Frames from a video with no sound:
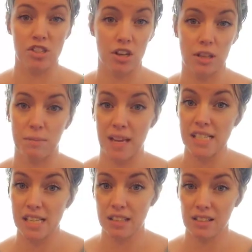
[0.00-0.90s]
Charlotte
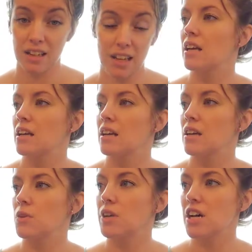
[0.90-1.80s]
Mason.
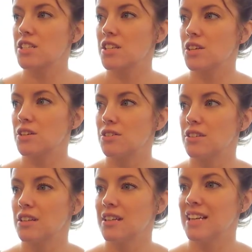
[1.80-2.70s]
We also,
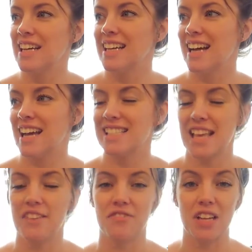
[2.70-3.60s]
I
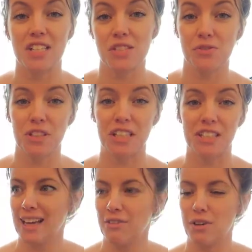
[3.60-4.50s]
say fun
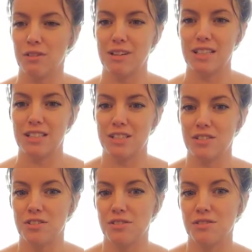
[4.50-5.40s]
schooling, where we
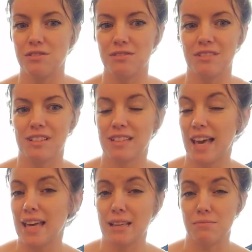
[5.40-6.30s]
do
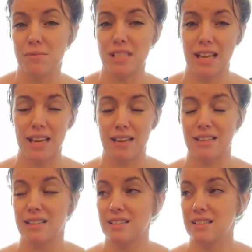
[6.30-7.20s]
games
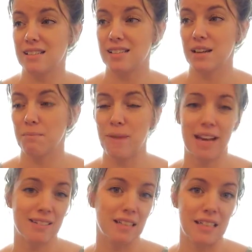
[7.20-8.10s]
and
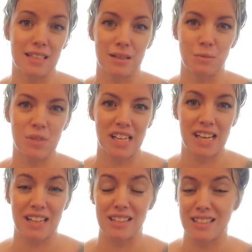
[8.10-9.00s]
Mad Libs
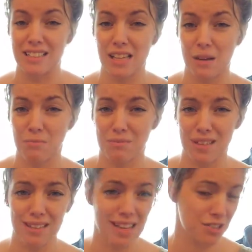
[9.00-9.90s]
and some
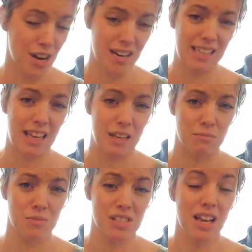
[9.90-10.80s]
electronic
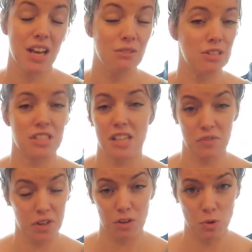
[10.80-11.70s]
games, which is
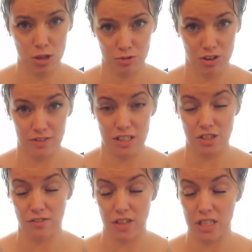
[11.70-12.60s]
not very
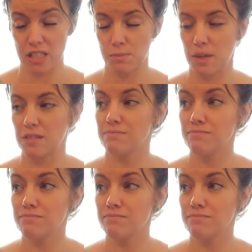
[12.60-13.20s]
Waldorfish of us, but